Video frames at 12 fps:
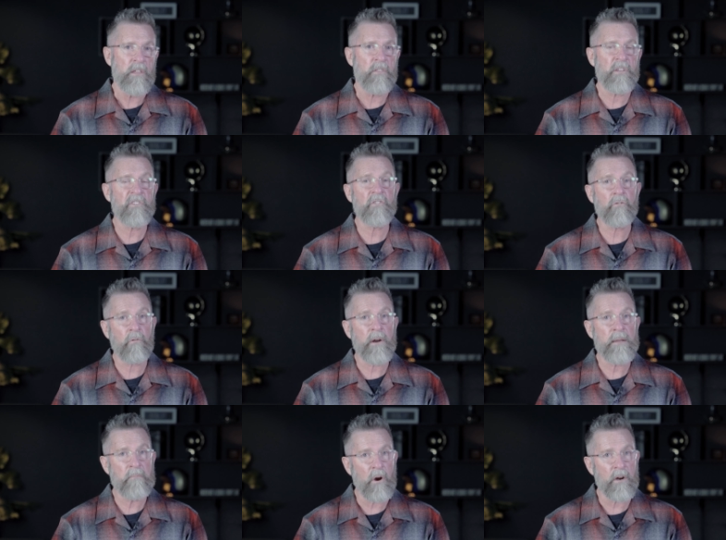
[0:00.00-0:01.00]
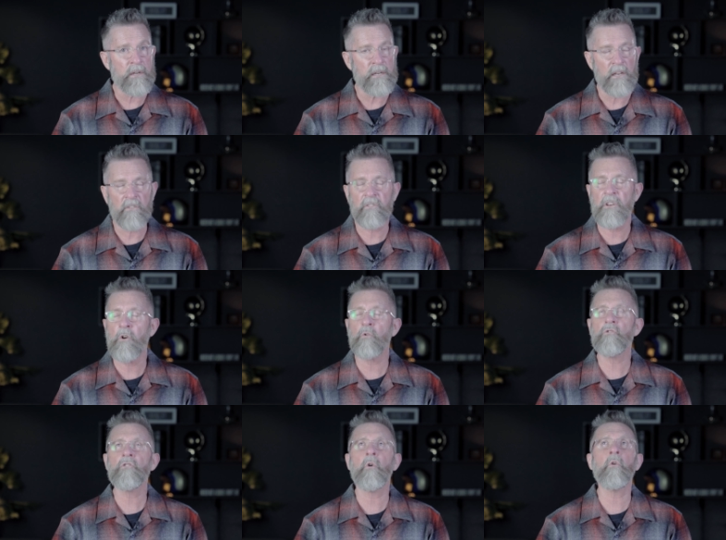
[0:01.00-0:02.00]
This gray market is
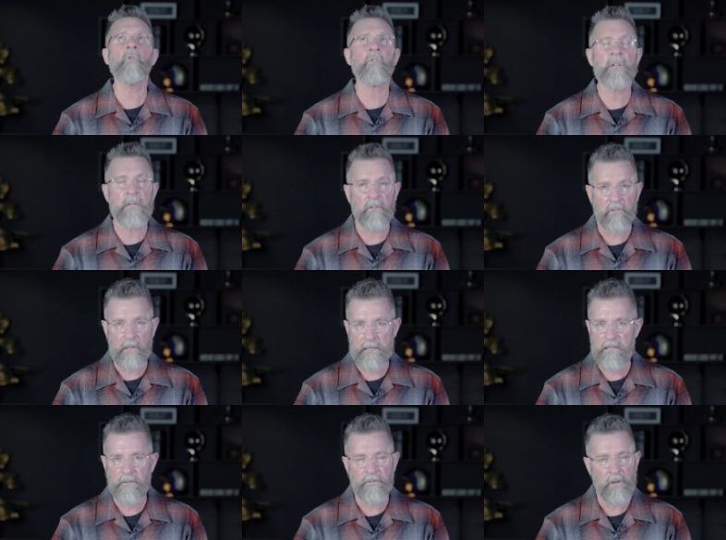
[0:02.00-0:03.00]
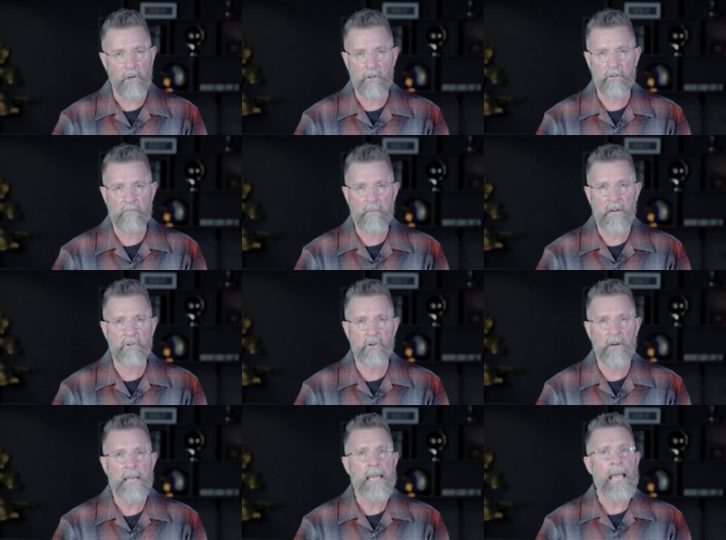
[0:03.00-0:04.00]
notoriously difficult to
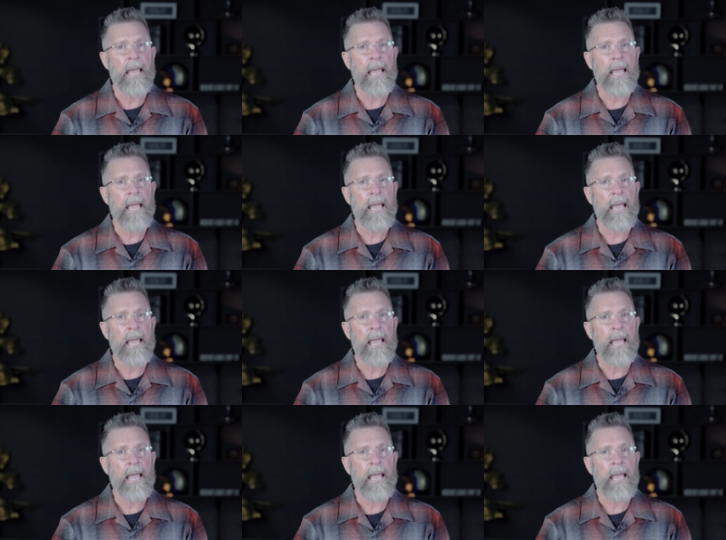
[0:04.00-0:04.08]
measure